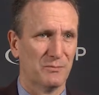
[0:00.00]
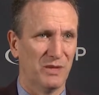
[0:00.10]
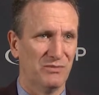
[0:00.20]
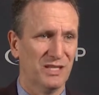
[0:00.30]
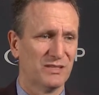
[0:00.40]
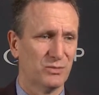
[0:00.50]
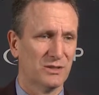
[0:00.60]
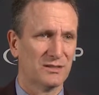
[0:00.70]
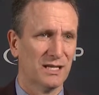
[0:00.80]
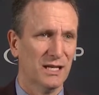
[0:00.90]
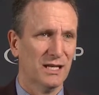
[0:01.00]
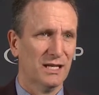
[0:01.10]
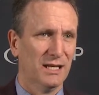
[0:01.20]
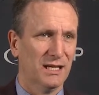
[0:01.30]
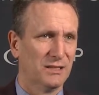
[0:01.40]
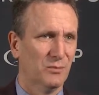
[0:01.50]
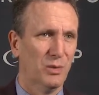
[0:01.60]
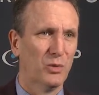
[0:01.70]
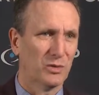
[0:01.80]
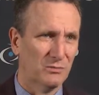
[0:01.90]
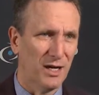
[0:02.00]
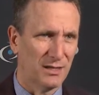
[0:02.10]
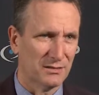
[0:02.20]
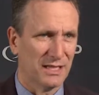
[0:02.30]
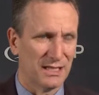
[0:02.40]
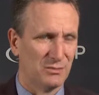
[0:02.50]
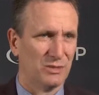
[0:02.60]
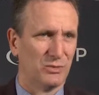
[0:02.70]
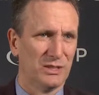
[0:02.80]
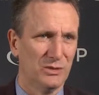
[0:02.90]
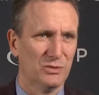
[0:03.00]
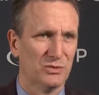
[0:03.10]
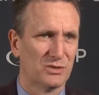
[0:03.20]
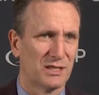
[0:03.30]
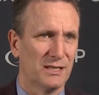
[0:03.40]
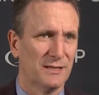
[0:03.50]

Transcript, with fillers: If this was a component model that can be reused,